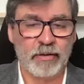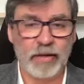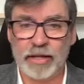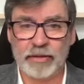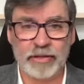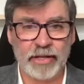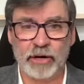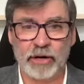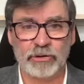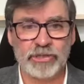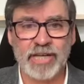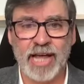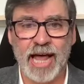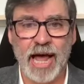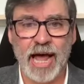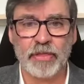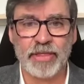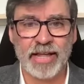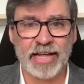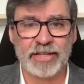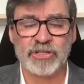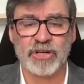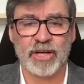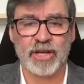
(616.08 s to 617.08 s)
they don't say how
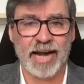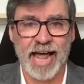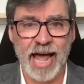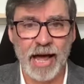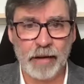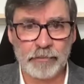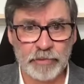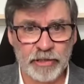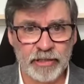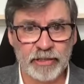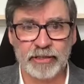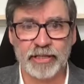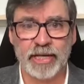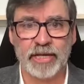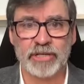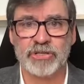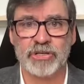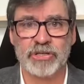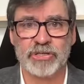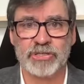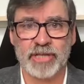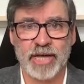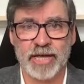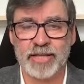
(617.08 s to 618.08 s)
that's going to happen. They
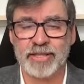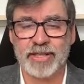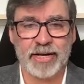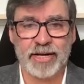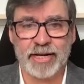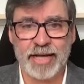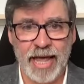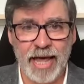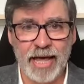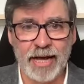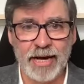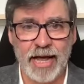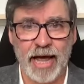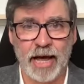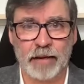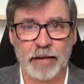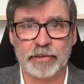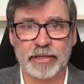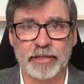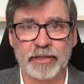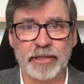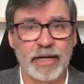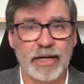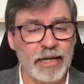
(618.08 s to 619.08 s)
just say that it can
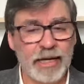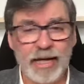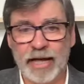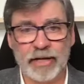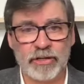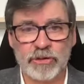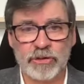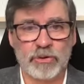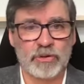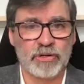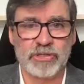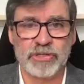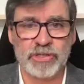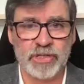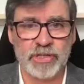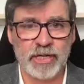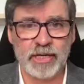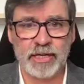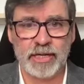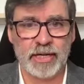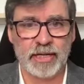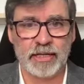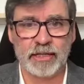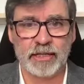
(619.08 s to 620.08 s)
happen. And you can
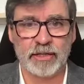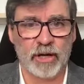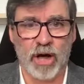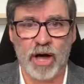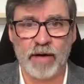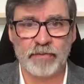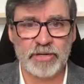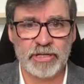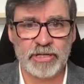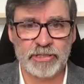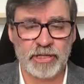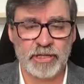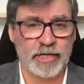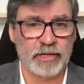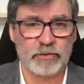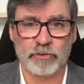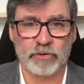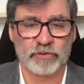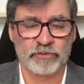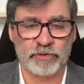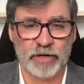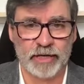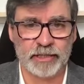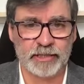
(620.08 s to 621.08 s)
see, it obviously, it
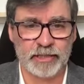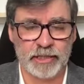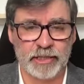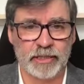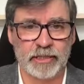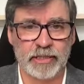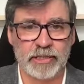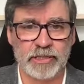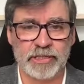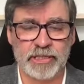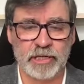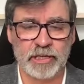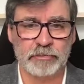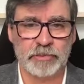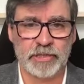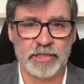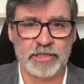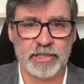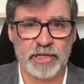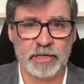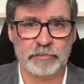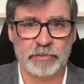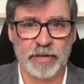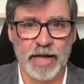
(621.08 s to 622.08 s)
reflected in the
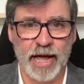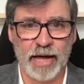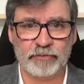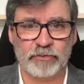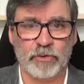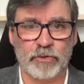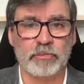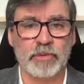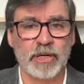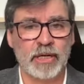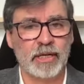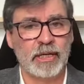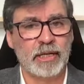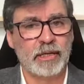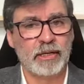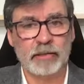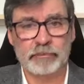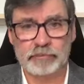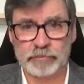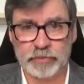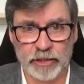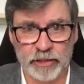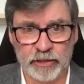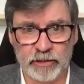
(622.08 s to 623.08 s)
CPC platform.
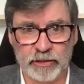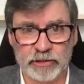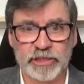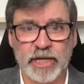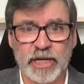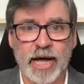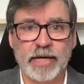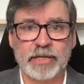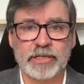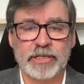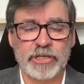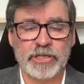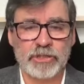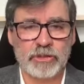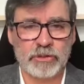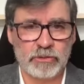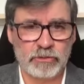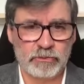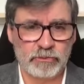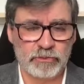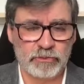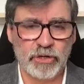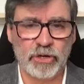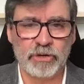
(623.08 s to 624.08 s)
Political scientist,
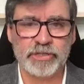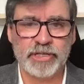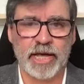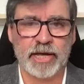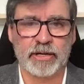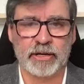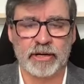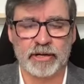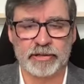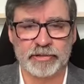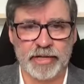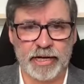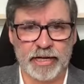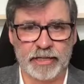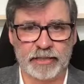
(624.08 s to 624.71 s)
your take on